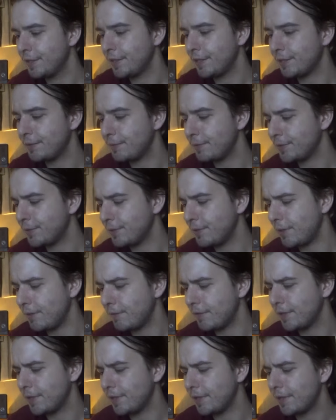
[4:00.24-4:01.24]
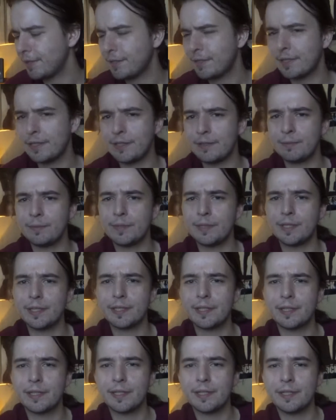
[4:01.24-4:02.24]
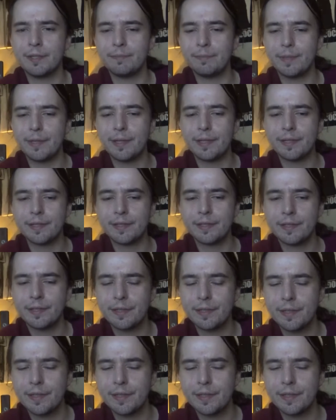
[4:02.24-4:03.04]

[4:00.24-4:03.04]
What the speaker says: So I really like it when they can get him back.